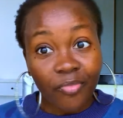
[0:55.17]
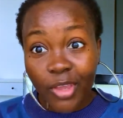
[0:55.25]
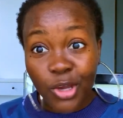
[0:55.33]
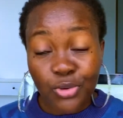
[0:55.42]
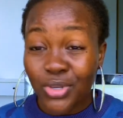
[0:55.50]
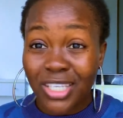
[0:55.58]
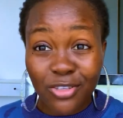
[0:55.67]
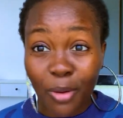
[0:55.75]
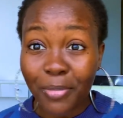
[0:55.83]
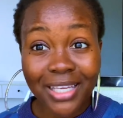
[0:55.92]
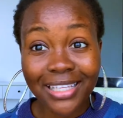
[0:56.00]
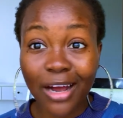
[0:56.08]
You see
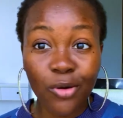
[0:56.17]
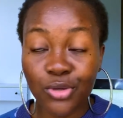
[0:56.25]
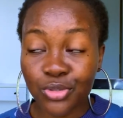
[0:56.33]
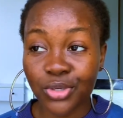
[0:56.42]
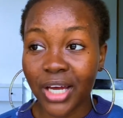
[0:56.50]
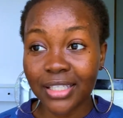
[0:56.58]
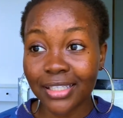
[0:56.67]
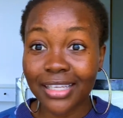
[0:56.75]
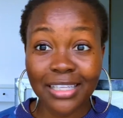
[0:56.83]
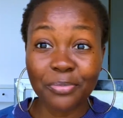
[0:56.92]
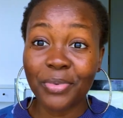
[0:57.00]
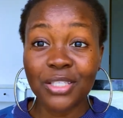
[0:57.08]
somebody that goes to Canada, the
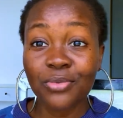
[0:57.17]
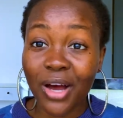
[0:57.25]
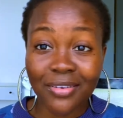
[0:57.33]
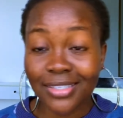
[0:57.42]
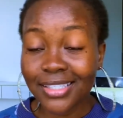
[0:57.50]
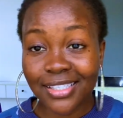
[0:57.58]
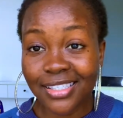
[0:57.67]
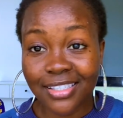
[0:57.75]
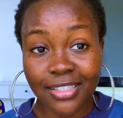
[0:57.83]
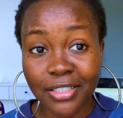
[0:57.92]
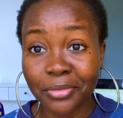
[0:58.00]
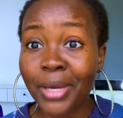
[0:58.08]
person will have
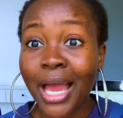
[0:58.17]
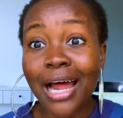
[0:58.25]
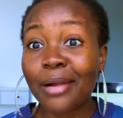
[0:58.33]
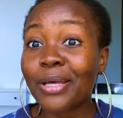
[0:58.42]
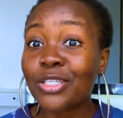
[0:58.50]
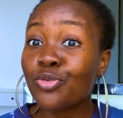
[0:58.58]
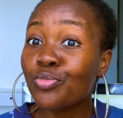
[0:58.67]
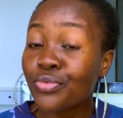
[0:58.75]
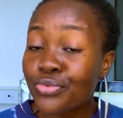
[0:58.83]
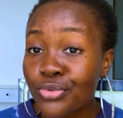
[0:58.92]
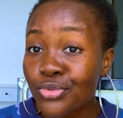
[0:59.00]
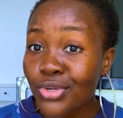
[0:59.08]
citizenship, and the person will move
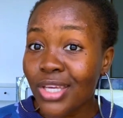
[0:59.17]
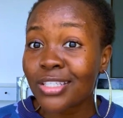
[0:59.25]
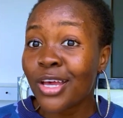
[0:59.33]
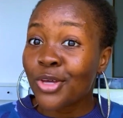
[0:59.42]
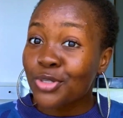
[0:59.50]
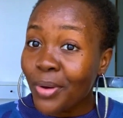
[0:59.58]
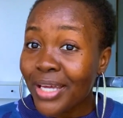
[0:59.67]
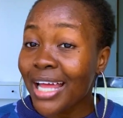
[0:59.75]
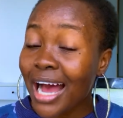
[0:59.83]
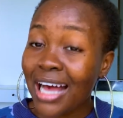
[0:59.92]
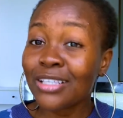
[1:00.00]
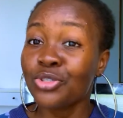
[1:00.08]
to US. Somebody
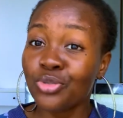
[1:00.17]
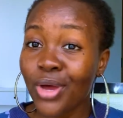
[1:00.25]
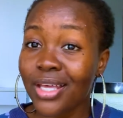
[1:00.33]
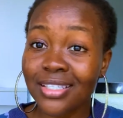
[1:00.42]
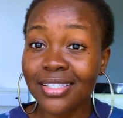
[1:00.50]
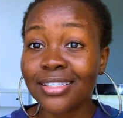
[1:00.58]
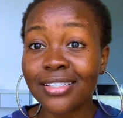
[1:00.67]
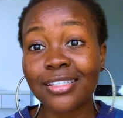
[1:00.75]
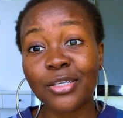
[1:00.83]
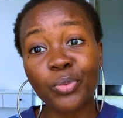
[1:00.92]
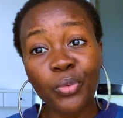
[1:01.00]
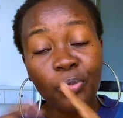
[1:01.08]
that has US
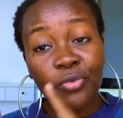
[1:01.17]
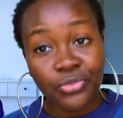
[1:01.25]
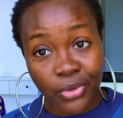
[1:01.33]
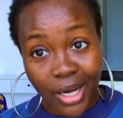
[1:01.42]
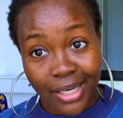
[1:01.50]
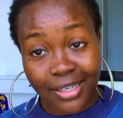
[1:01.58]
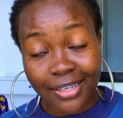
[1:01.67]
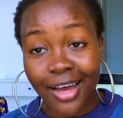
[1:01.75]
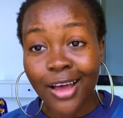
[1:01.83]
citizenship will move to Canada.